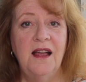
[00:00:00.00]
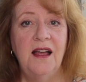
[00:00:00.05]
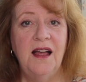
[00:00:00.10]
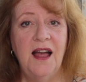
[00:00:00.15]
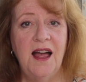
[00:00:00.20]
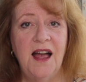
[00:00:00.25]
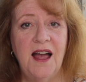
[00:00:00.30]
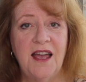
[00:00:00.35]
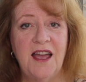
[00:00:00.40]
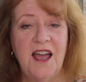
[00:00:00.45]

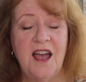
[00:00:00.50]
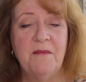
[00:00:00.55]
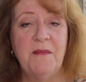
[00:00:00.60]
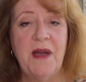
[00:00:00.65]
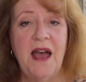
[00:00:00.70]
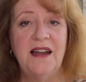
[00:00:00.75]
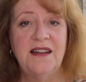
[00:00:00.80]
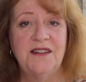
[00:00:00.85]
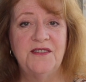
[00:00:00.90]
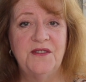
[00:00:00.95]
Hi, I'm
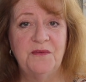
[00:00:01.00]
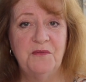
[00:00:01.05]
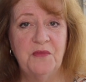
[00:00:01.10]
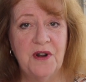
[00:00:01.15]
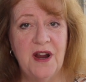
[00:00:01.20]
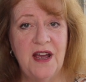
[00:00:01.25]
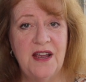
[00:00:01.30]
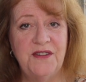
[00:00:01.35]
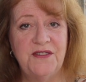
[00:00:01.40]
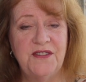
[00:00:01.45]
Alison
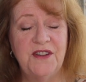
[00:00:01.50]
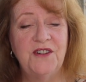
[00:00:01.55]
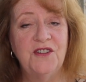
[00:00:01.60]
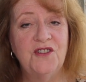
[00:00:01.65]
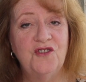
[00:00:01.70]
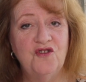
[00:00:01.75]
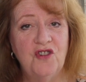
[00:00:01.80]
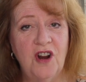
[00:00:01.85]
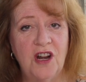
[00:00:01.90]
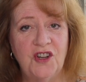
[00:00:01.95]
Price, an
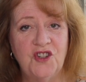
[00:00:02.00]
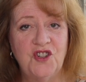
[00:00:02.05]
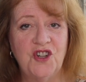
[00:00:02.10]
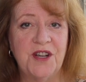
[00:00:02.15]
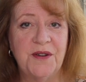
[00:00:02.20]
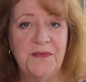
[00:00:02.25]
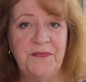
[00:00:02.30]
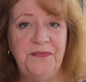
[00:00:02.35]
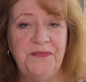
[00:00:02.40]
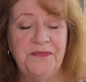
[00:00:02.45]

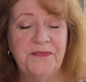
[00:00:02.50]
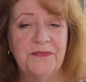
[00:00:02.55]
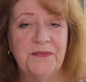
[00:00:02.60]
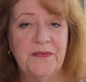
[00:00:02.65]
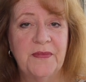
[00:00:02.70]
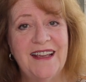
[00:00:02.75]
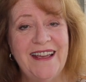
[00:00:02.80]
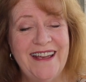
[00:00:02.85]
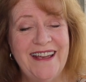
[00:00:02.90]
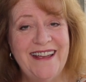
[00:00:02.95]
astrologer.
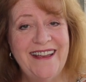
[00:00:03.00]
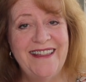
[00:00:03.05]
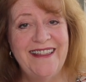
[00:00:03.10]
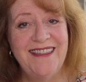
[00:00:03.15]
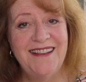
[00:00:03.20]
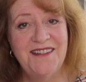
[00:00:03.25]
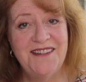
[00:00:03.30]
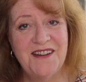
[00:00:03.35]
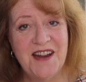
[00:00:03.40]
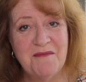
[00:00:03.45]

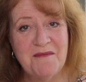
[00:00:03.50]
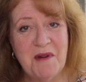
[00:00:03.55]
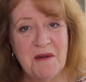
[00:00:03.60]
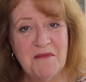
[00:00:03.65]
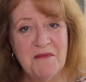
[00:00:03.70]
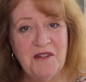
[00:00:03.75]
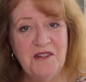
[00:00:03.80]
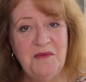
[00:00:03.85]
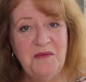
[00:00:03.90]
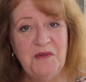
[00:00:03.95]
This time I'm
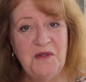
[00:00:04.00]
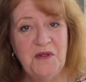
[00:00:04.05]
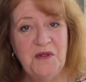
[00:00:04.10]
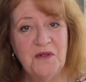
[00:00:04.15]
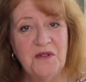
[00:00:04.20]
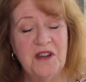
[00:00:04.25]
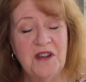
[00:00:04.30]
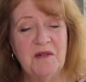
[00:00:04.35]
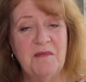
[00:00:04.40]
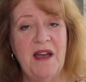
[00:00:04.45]
going to be
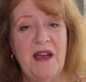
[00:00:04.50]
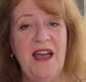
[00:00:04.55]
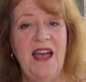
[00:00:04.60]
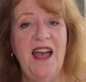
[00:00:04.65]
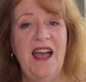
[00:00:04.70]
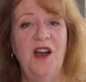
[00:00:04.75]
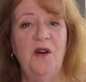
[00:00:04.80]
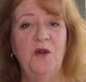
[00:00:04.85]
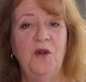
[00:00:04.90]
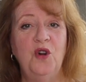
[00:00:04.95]
talking about
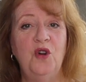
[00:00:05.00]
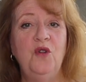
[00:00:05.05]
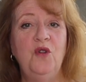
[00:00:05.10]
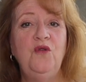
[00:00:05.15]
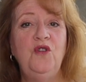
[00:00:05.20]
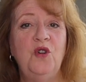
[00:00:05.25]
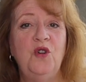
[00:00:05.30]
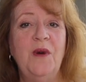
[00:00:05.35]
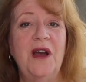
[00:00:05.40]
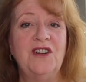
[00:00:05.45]
how who
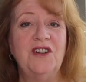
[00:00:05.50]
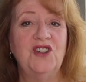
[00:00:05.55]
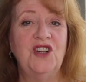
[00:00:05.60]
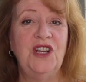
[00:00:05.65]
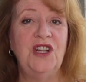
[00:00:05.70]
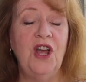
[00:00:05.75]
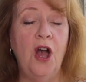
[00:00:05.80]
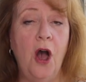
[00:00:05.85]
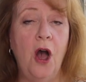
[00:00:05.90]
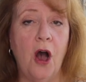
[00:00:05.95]
you
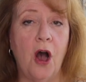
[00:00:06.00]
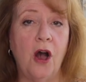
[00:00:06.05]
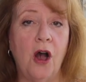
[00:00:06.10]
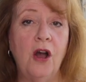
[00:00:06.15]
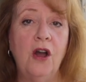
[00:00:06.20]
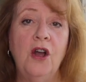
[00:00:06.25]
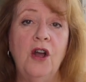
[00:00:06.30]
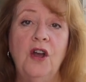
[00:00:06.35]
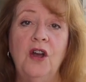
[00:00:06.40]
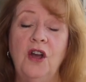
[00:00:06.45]
actually
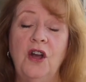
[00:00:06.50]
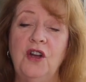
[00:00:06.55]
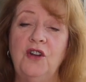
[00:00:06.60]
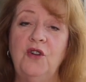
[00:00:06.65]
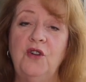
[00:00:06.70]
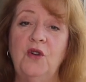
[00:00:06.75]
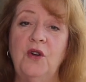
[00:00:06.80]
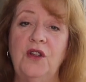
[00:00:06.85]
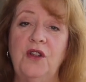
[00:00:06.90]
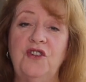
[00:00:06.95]
are
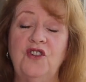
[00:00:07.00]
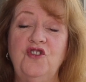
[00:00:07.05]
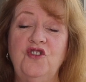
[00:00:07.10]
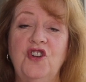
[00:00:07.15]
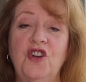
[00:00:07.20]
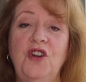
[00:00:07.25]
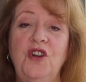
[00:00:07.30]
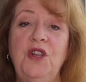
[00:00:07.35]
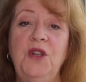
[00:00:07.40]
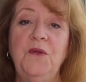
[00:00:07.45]
and the
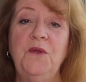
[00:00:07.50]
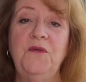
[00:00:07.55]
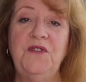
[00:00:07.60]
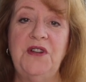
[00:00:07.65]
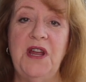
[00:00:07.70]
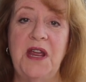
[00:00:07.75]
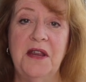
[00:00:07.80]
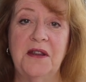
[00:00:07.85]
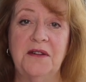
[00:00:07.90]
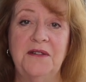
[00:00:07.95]
journey you've
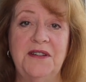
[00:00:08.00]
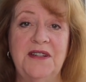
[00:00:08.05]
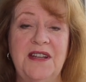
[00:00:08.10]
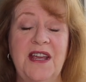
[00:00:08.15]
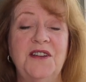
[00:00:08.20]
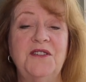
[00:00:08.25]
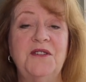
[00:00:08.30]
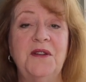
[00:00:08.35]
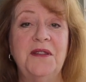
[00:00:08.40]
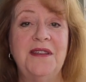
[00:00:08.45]
taken to
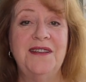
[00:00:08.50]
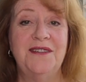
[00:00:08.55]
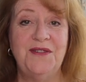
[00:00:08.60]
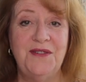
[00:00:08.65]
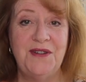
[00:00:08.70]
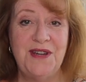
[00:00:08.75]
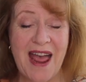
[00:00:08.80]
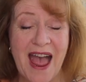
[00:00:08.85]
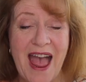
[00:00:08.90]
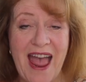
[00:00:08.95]
get to this
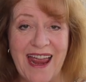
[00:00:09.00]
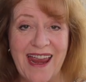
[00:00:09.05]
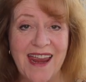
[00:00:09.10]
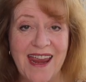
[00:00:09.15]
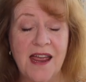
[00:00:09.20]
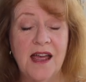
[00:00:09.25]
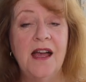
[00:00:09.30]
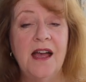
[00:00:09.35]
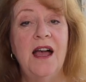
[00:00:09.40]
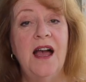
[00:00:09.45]

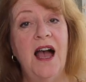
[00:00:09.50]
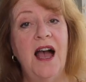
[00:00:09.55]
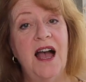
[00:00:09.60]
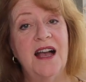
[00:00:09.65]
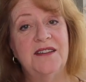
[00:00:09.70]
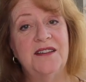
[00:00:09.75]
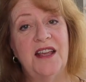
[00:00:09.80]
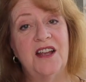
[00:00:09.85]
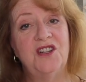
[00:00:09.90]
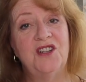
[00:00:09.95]
day
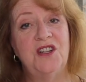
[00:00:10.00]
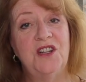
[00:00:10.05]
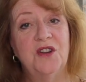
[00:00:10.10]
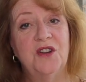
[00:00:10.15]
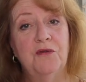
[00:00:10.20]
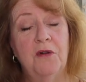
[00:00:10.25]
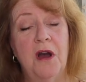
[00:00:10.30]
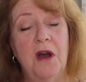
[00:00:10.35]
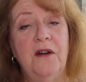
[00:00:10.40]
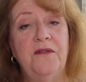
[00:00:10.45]
has actually
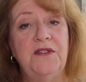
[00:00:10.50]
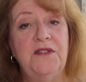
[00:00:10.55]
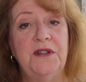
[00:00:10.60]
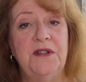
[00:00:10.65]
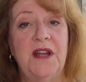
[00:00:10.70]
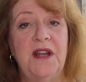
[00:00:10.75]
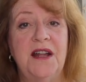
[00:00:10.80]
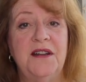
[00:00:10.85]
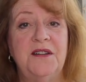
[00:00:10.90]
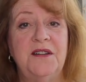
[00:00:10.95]

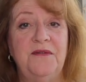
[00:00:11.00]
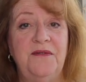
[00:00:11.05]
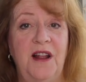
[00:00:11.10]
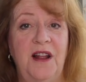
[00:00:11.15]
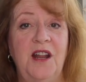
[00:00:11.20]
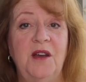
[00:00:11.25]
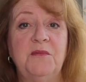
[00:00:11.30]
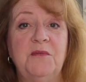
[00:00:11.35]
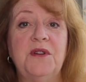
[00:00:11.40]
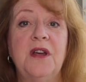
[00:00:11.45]
crafted and
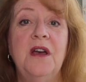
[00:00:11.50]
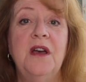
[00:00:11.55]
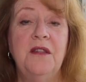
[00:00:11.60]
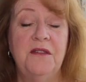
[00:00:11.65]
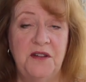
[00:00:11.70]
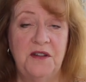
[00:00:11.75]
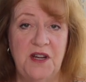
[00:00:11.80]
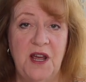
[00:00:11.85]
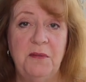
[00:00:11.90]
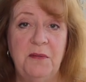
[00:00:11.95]
developed
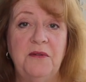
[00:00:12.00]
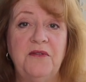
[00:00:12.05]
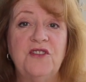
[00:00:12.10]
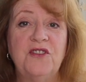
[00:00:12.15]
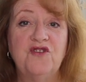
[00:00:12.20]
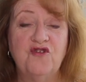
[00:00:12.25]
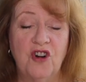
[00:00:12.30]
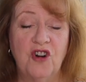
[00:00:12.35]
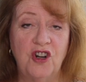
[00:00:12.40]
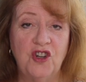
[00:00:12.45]
the type of
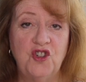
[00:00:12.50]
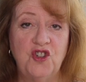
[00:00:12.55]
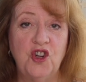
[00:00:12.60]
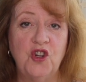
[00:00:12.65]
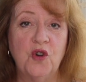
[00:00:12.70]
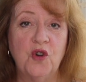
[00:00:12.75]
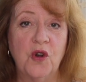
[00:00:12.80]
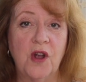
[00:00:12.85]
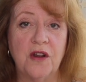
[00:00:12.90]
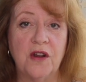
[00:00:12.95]
astrology
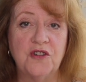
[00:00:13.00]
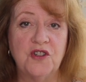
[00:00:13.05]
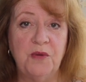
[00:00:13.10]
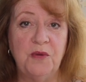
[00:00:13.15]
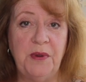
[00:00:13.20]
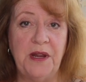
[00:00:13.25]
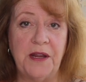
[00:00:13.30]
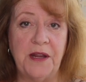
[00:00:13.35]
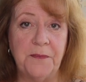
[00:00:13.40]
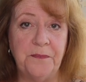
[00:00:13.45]
you're going to
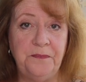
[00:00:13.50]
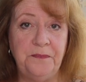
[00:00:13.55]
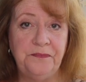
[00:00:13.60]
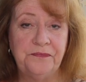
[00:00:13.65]
be.